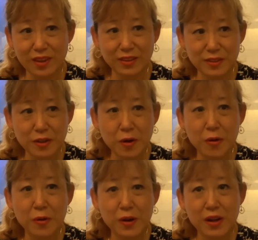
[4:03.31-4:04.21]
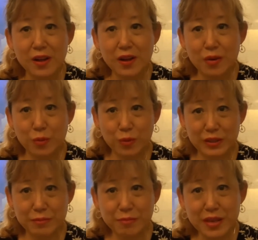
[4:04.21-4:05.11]
So
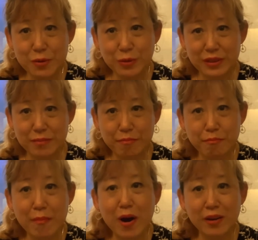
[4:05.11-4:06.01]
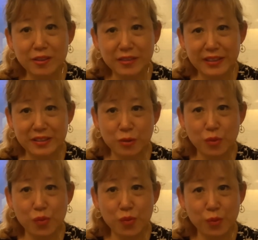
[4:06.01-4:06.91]
with me, with moderate
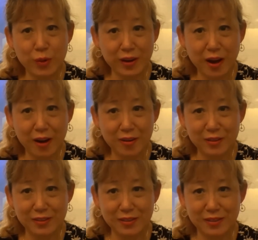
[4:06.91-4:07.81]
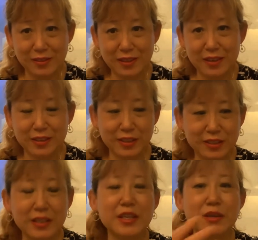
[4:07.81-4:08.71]
workout, just
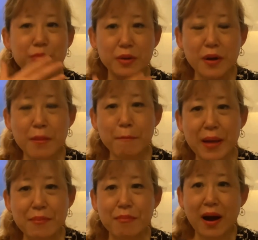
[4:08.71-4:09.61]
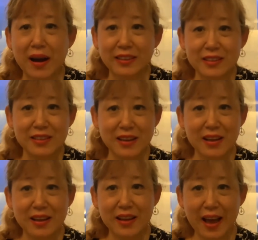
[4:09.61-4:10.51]
keep my body
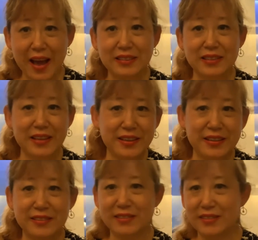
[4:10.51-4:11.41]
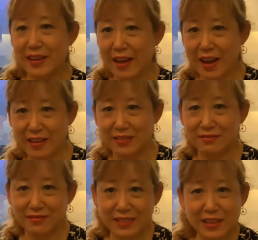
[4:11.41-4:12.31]
as is, as
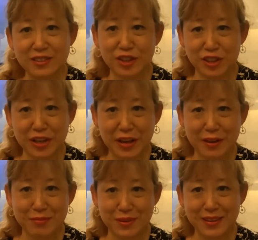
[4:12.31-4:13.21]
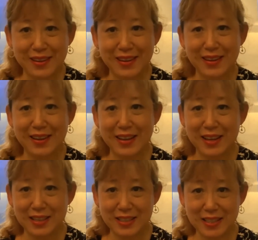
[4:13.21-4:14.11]
this shape,
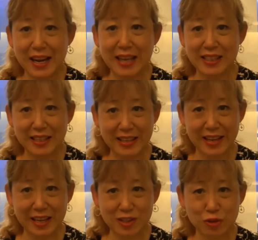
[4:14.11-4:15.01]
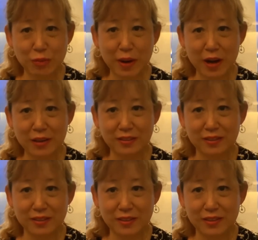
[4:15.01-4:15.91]
slightly extra pounds,